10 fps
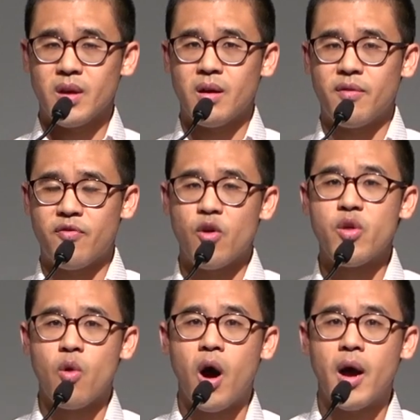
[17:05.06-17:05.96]

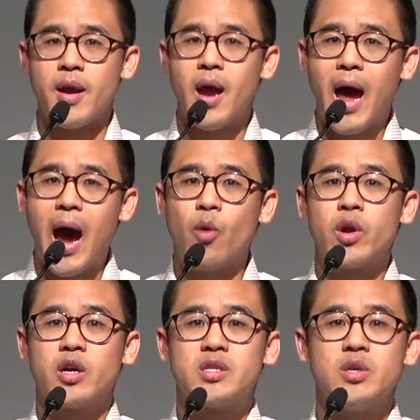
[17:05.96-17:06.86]
further on how we
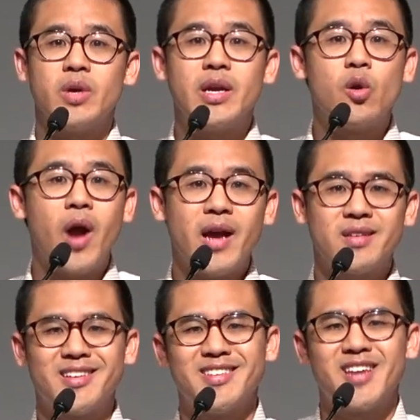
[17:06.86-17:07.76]
are to interact
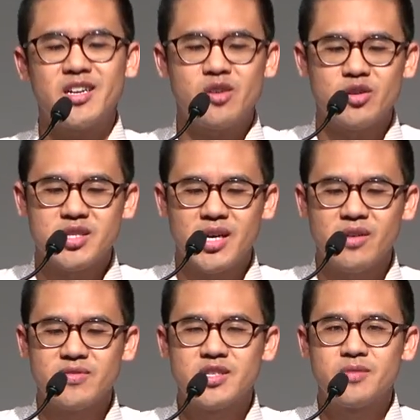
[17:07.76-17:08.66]
and conduct
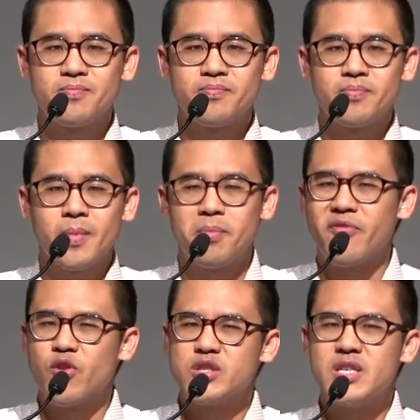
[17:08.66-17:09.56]
ourselves. But
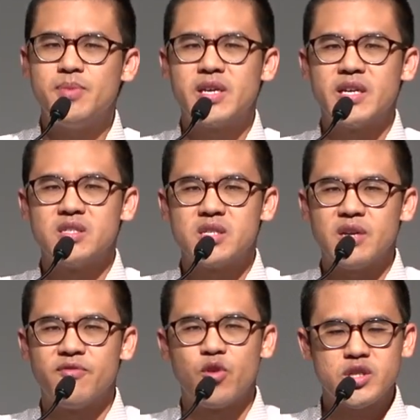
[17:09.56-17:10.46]
first, he begins
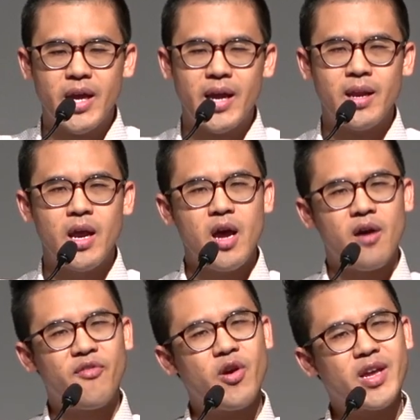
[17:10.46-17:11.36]
in verse 8,
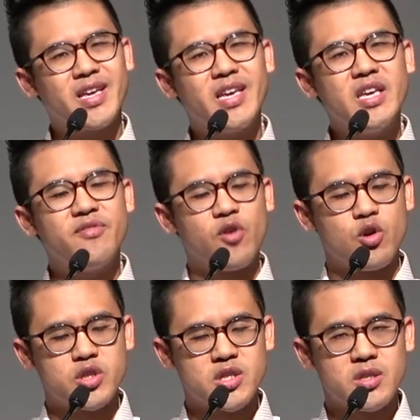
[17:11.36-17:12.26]
a very key
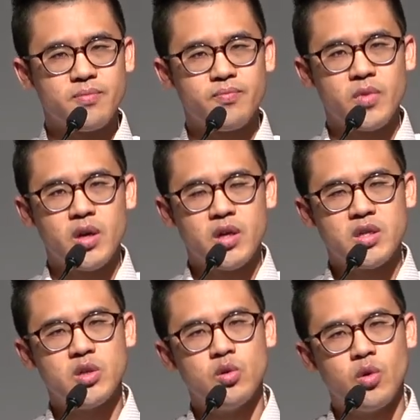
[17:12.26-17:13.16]
verse
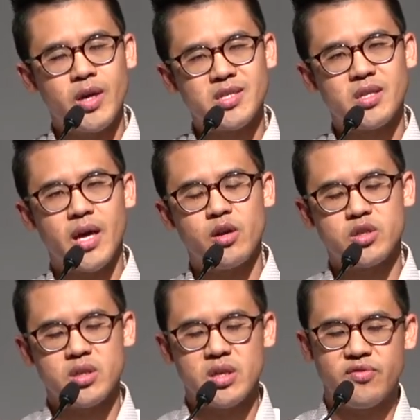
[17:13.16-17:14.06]
to his letter
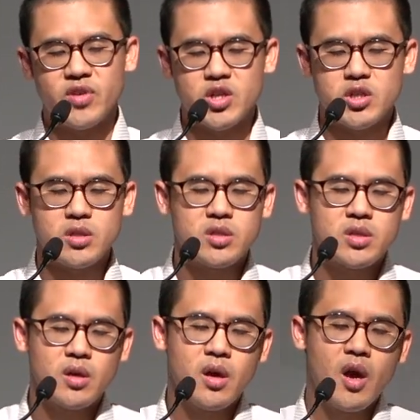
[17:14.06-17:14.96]
to the Ephesians.
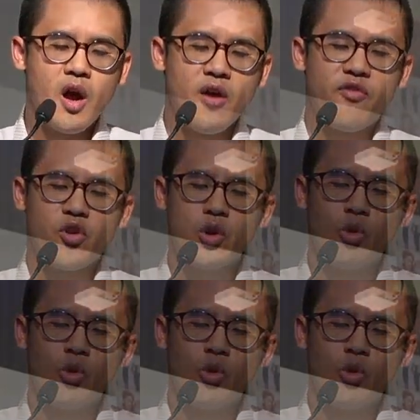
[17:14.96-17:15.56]
For you